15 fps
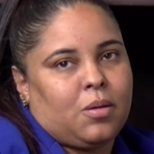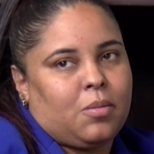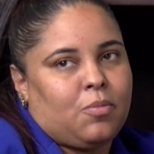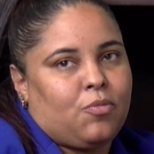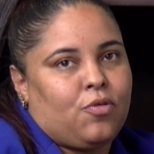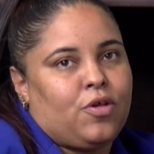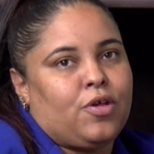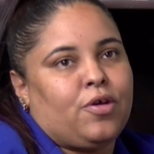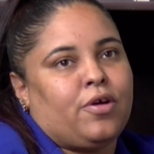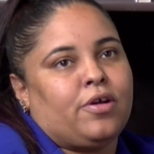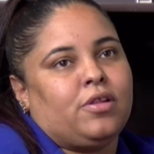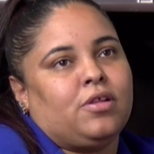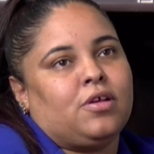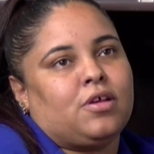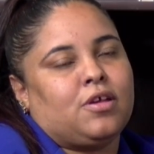We are
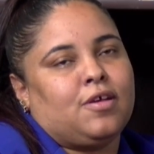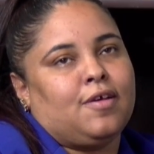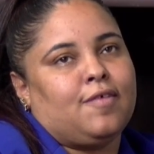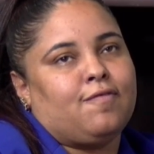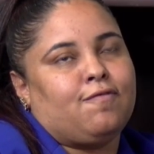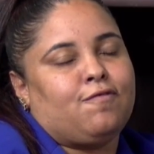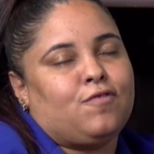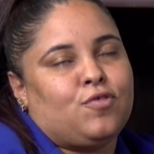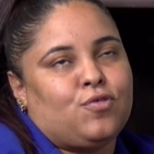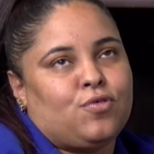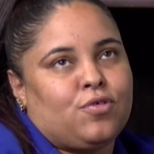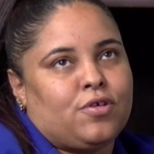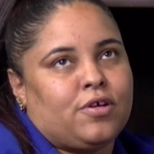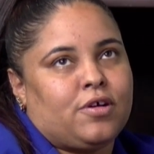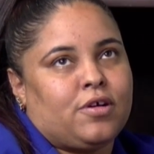looking
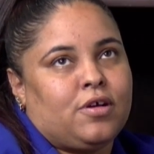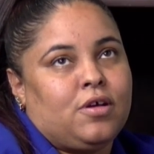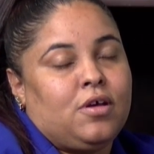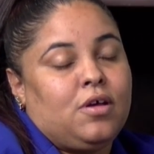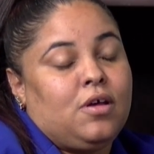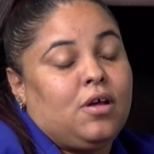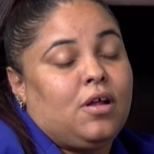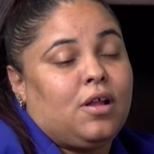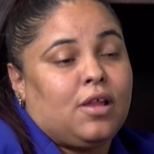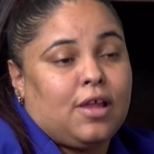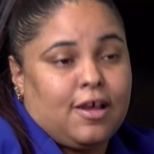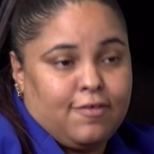for life